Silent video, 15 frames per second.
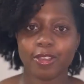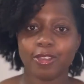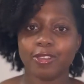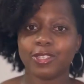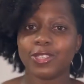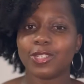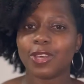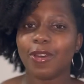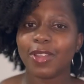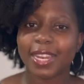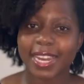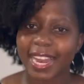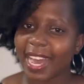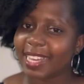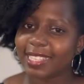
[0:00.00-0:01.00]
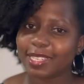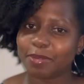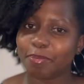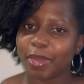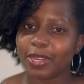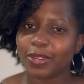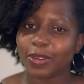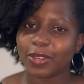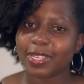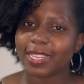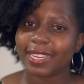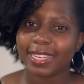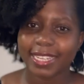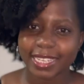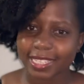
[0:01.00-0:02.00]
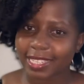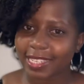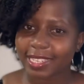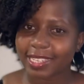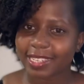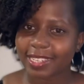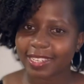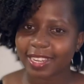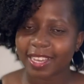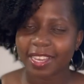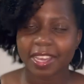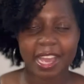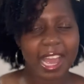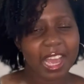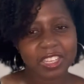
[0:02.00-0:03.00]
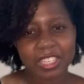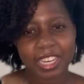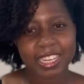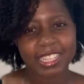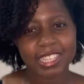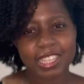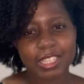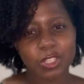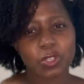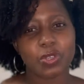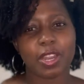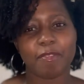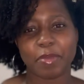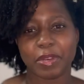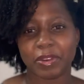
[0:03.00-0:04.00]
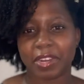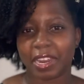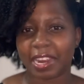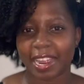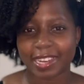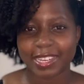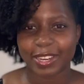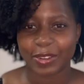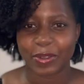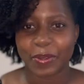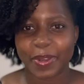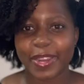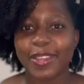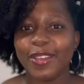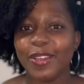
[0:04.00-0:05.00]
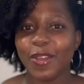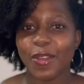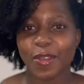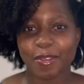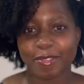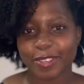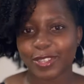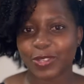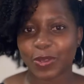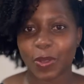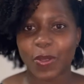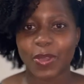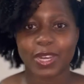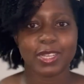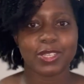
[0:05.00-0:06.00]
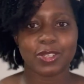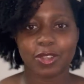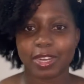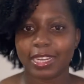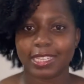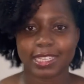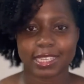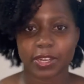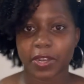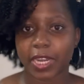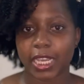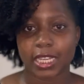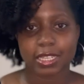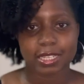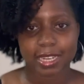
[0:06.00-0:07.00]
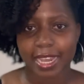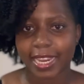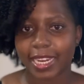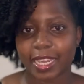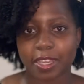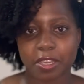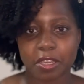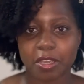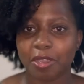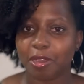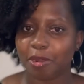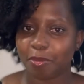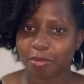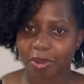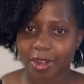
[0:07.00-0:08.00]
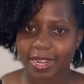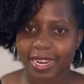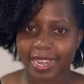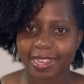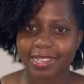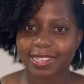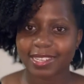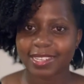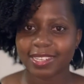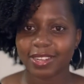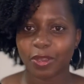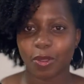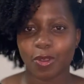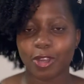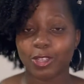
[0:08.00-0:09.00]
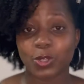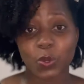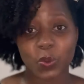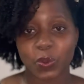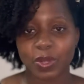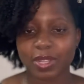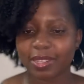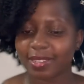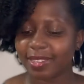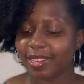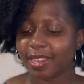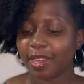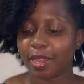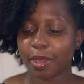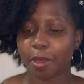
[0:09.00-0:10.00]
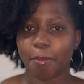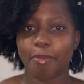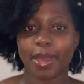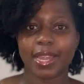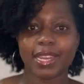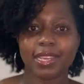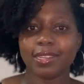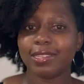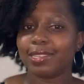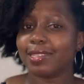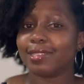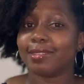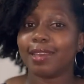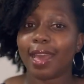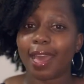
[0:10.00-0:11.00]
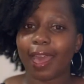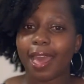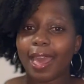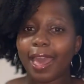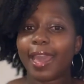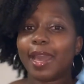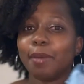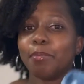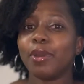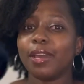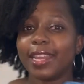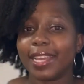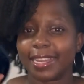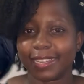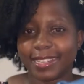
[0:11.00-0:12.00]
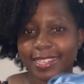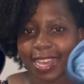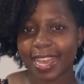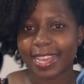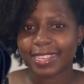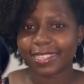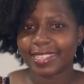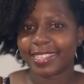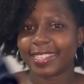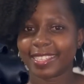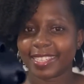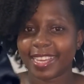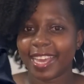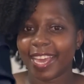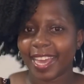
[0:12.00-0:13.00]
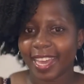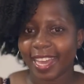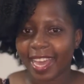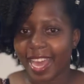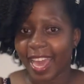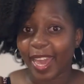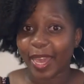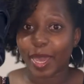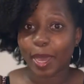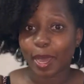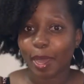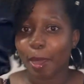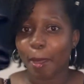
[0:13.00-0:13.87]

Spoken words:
So last but not least, actually this should have been on a category of its own. It's not necessarily a styling product or tool, but it's hair bonnet, guys. Hair